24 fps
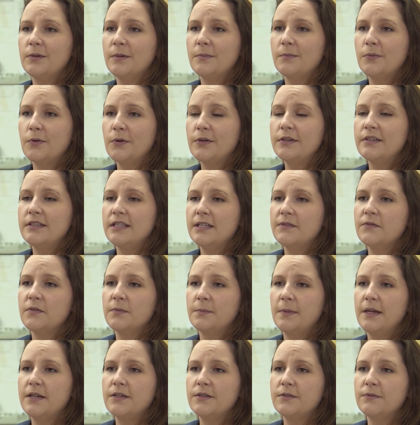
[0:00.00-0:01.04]
important
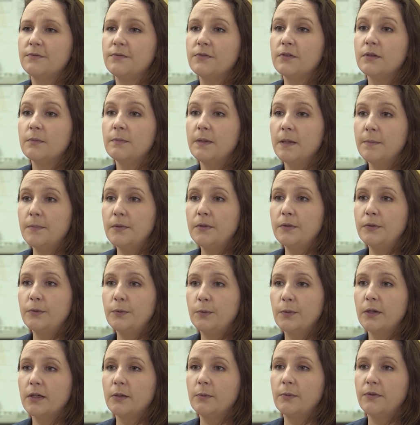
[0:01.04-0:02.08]
information for the people who work